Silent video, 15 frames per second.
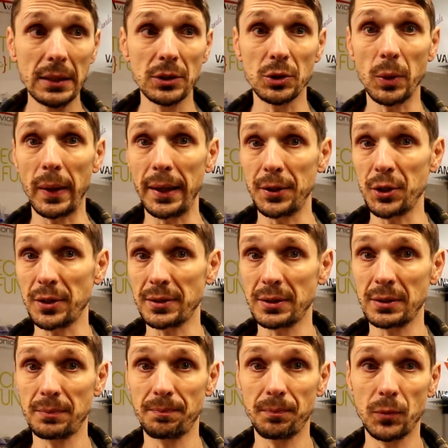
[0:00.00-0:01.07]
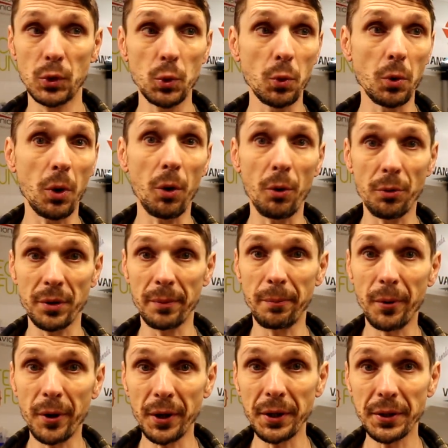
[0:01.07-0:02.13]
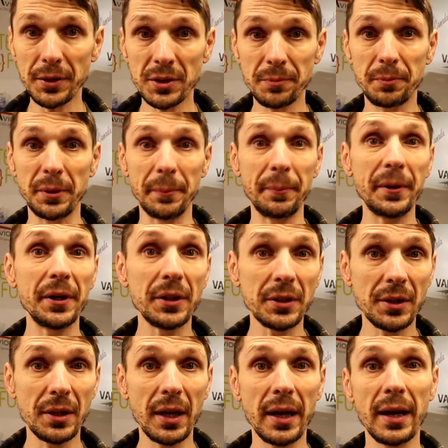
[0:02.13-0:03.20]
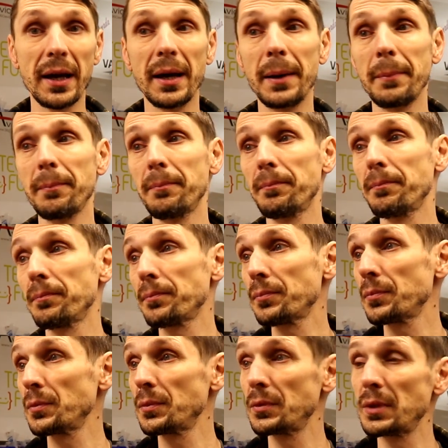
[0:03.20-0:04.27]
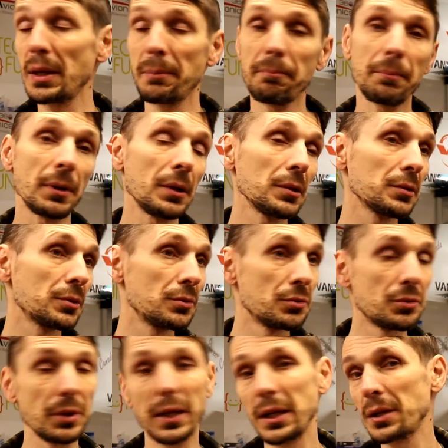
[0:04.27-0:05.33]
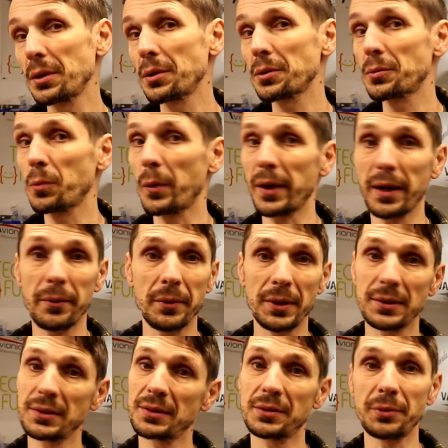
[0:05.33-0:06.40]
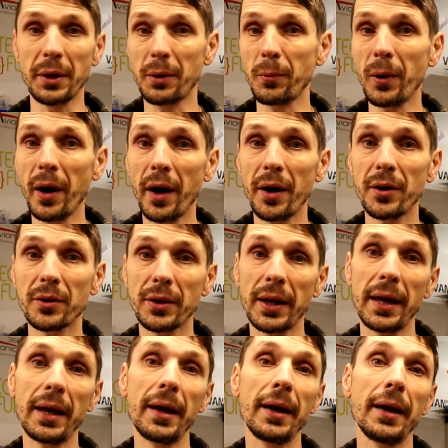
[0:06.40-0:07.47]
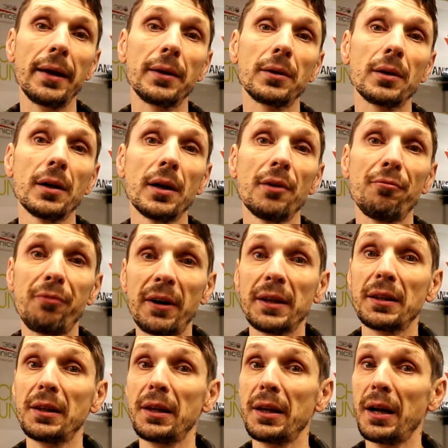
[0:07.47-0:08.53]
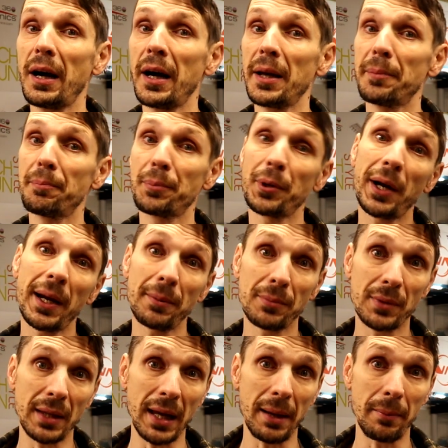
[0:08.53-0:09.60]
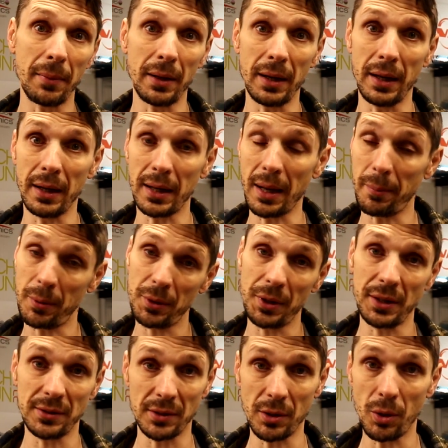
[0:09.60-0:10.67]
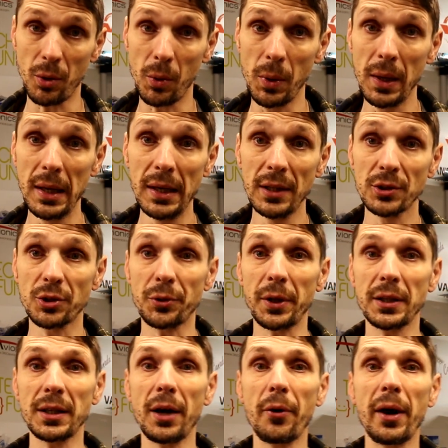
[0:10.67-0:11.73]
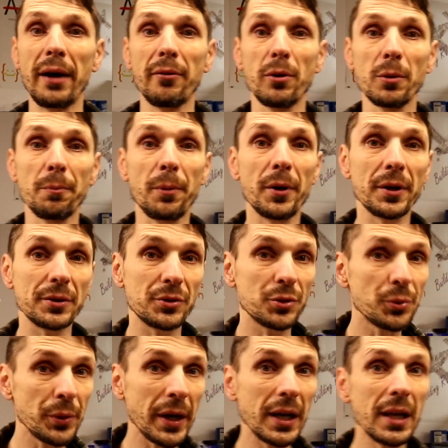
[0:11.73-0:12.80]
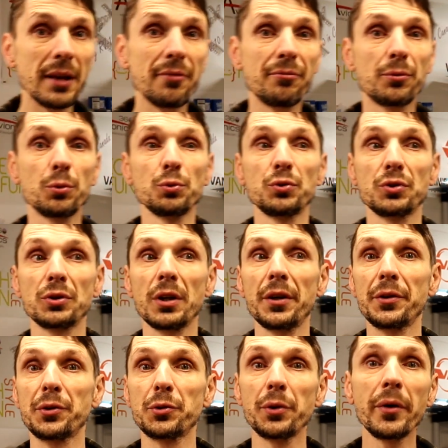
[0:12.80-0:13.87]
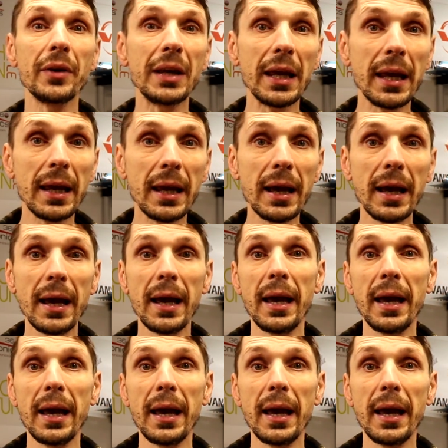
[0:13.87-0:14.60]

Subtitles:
So I just took all the parts, prepared them, dimpled, drilled, whatever it's required, and finally I primed them a couple of days ago. So right now I have all parts ready to start riveting.